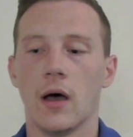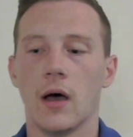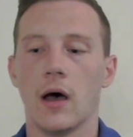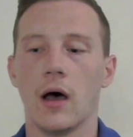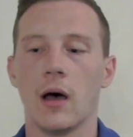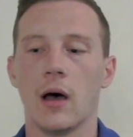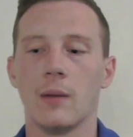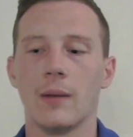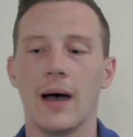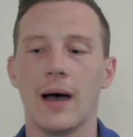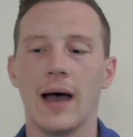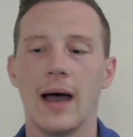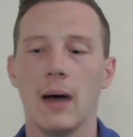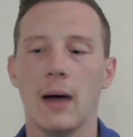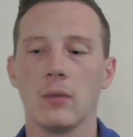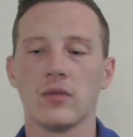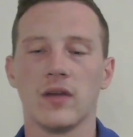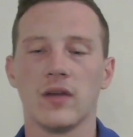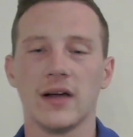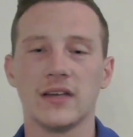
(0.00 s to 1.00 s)
Um, I, I
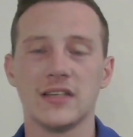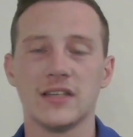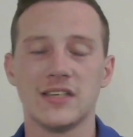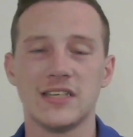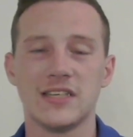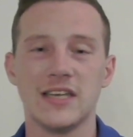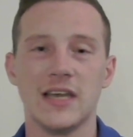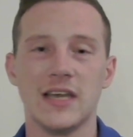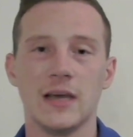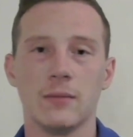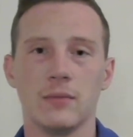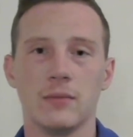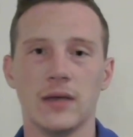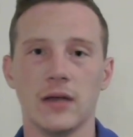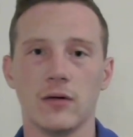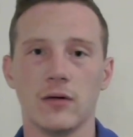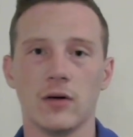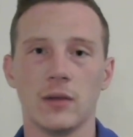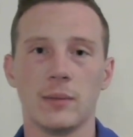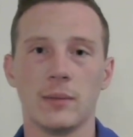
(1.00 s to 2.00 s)
would like to see him get
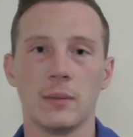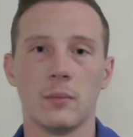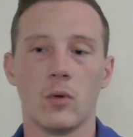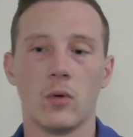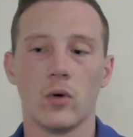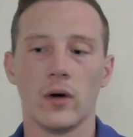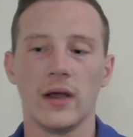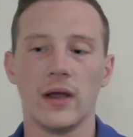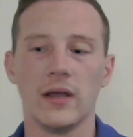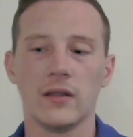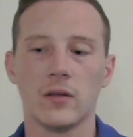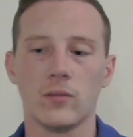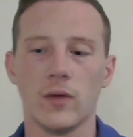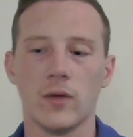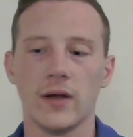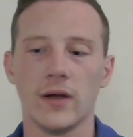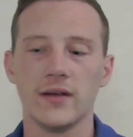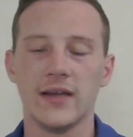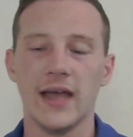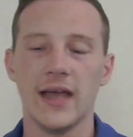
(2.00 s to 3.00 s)
a little bit more in the
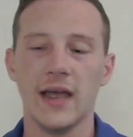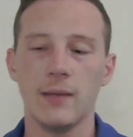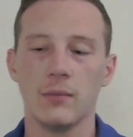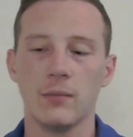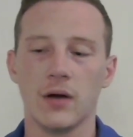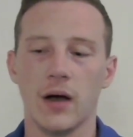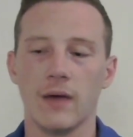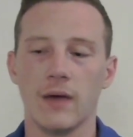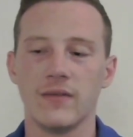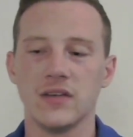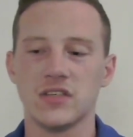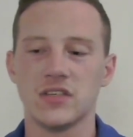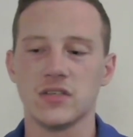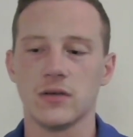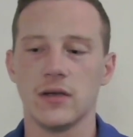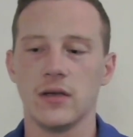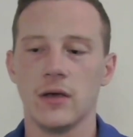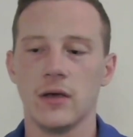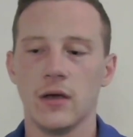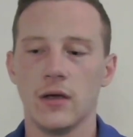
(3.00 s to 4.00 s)
run game, but
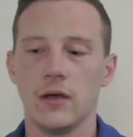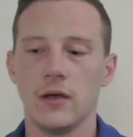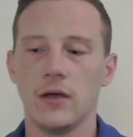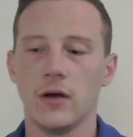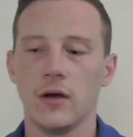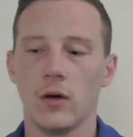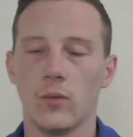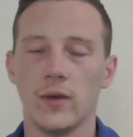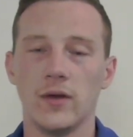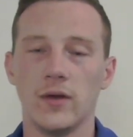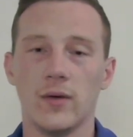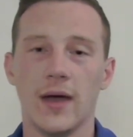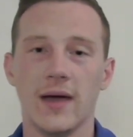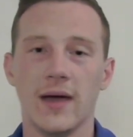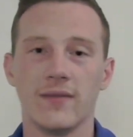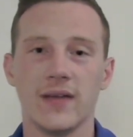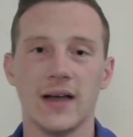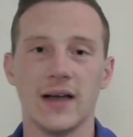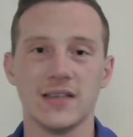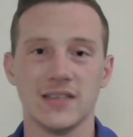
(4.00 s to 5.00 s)
obviously you know when you
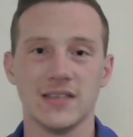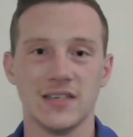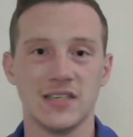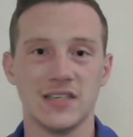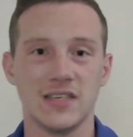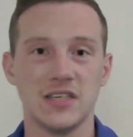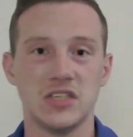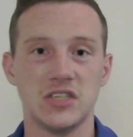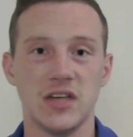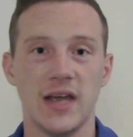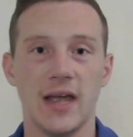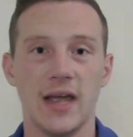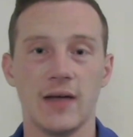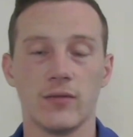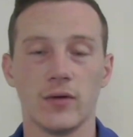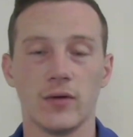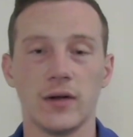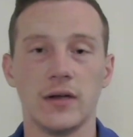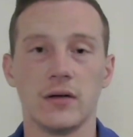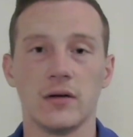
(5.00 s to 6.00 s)
have guys like CJ
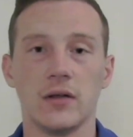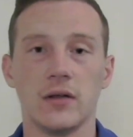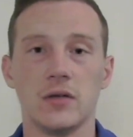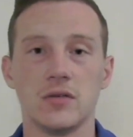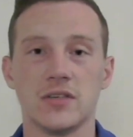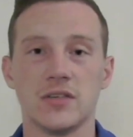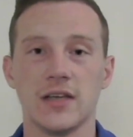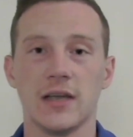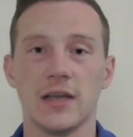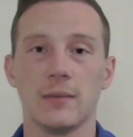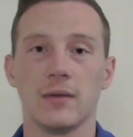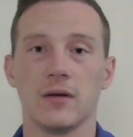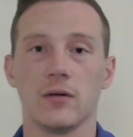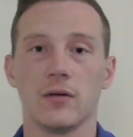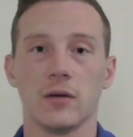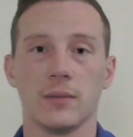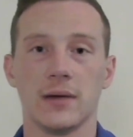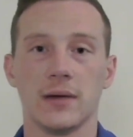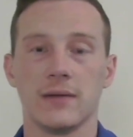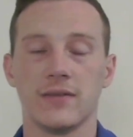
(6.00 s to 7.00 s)
Avery, you're using him in a
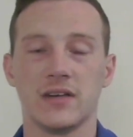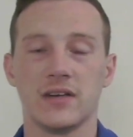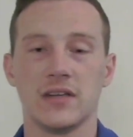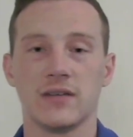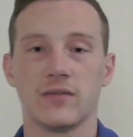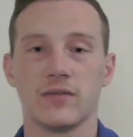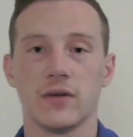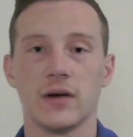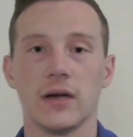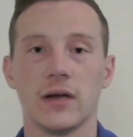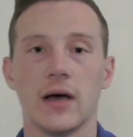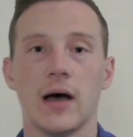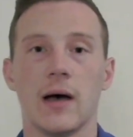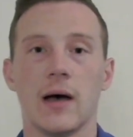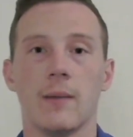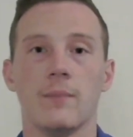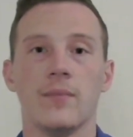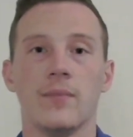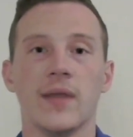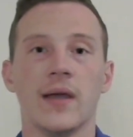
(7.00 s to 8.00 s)
little bit of a different.
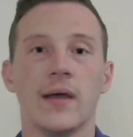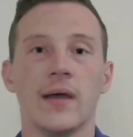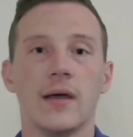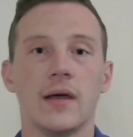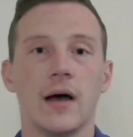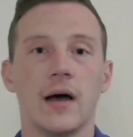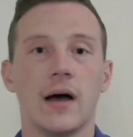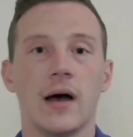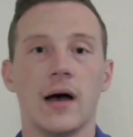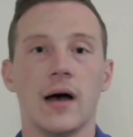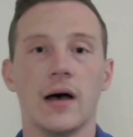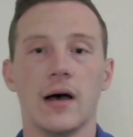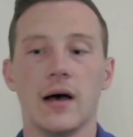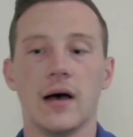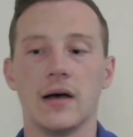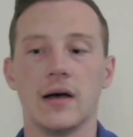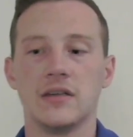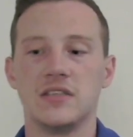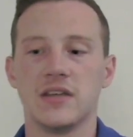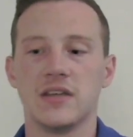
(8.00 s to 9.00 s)
Um, a,
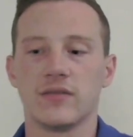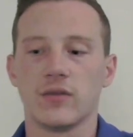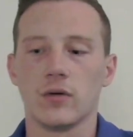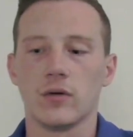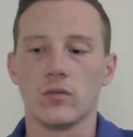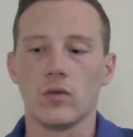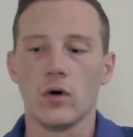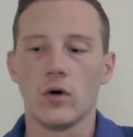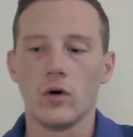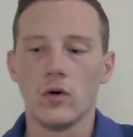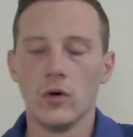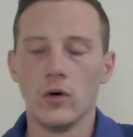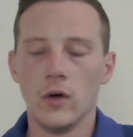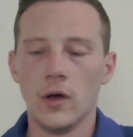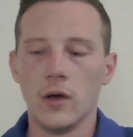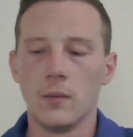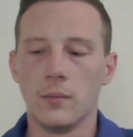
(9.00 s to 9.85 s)
a different role.